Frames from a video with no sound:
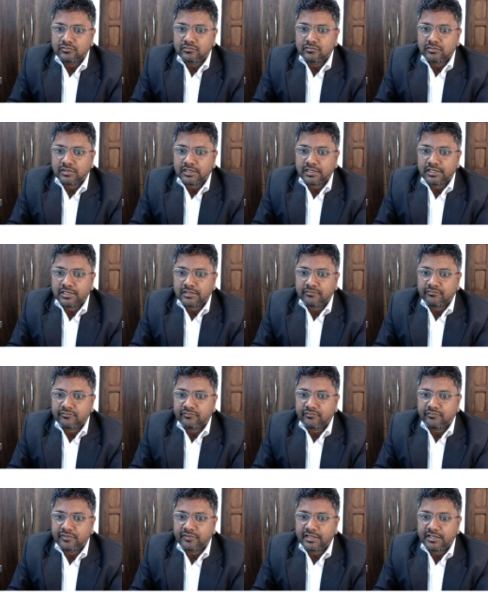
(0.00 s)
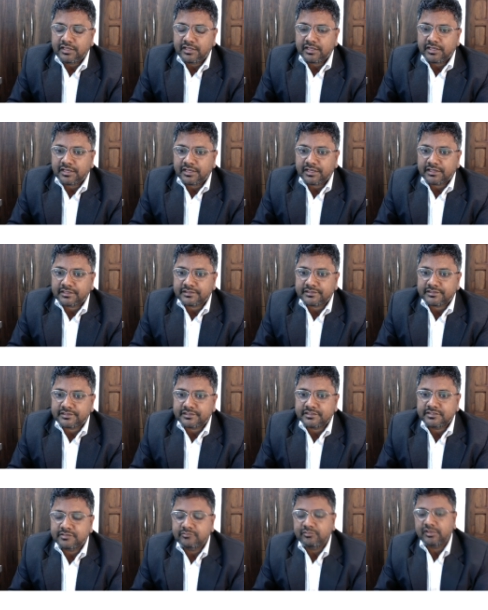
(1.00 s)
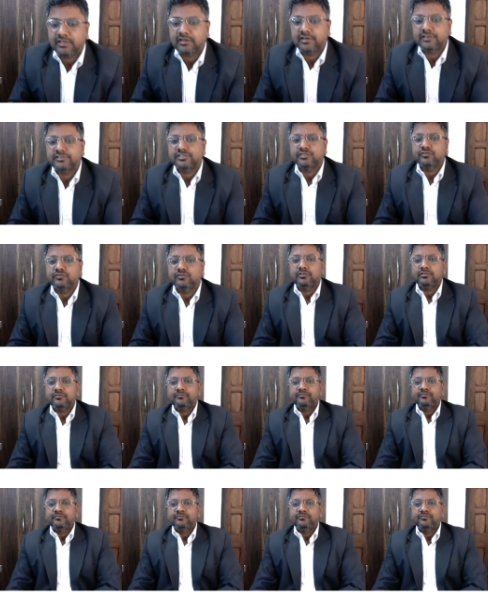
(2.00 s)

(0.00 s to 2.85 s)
2mvx, because you know